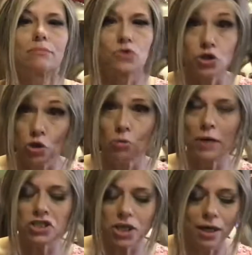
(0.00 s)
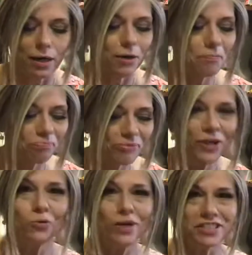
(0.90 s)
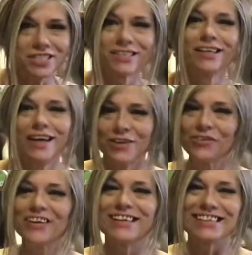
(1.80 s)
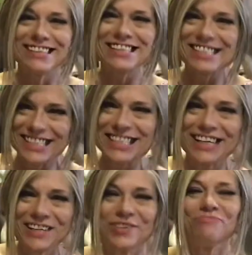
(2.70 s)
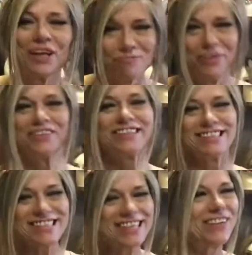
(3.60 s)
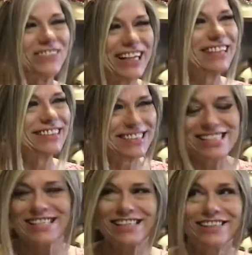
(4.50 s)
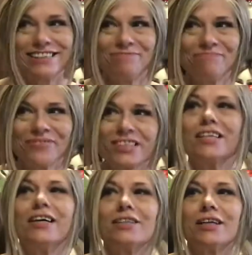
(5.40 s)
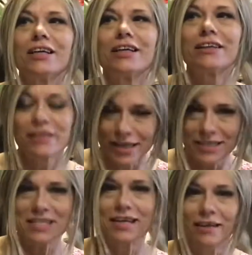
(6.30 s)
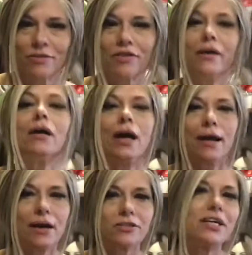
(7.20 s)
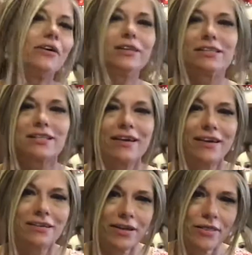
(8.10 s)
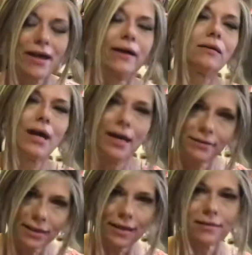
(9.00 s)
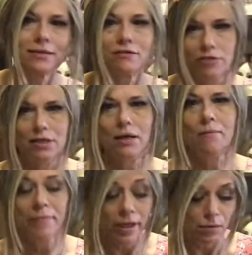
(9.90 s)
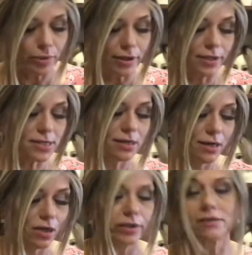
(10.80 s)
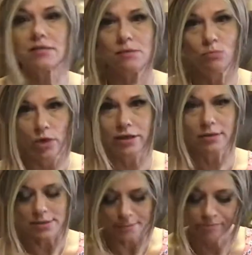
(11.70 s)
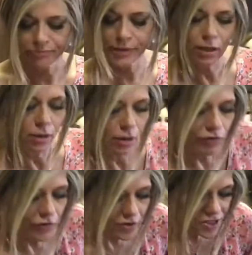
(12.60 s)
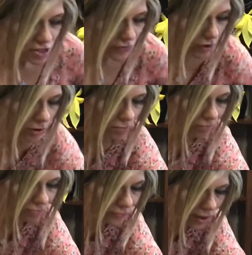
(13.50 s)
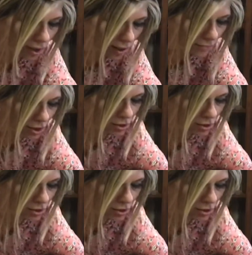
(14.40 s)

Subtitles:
too much hair, which ironically is the title of my book that's coming out this the 19th. And I'll tell you the title of that at the end of the video. But let's get on to some wigs. First of all, I'm going